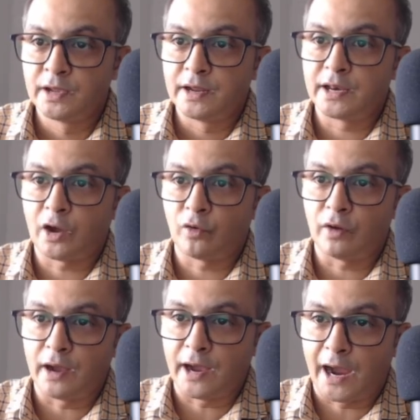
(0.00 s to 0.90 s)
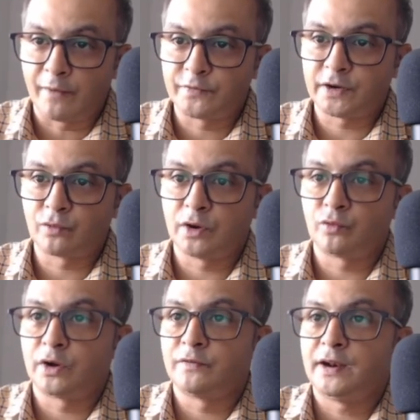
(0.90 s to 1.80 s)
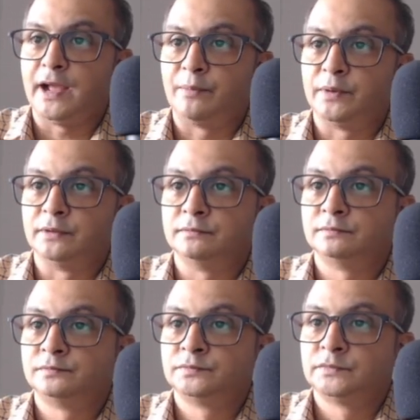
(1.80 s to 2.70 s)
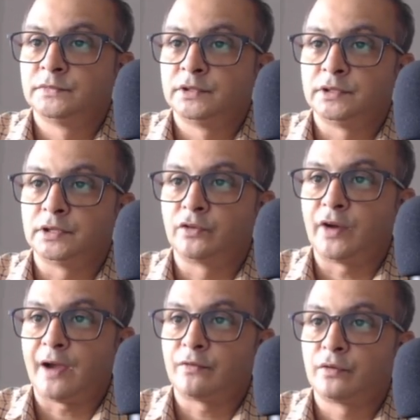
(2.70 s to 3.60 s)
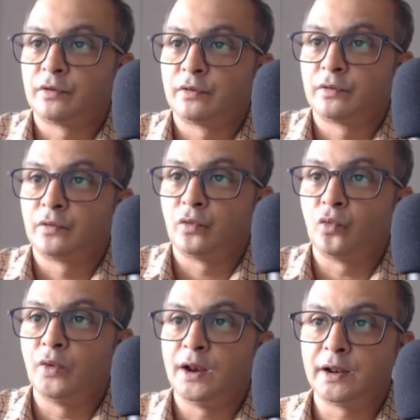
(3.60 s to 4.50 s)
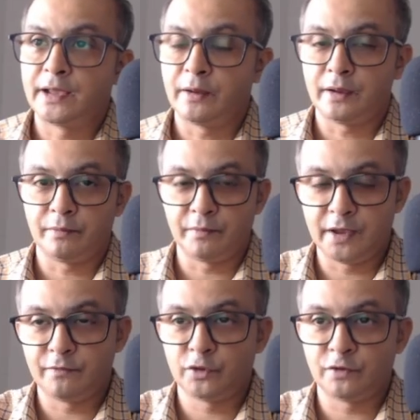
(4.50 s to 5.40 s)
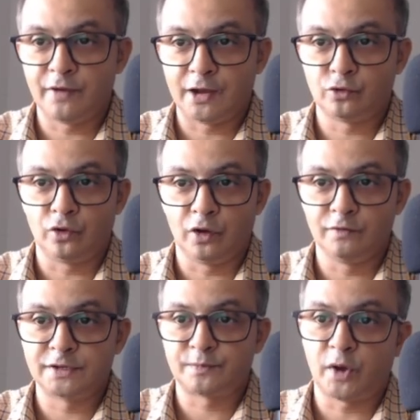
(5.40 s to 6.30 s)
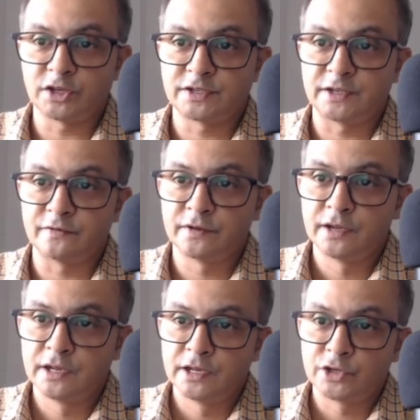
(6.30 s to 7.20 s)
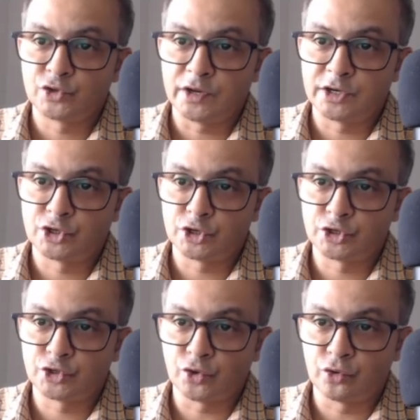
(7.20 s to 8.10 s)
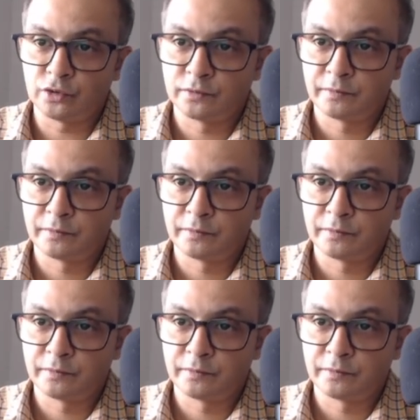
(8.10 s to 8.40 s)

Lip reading: Now after 1, what will happen? The graph will give you the value always positive, so it should show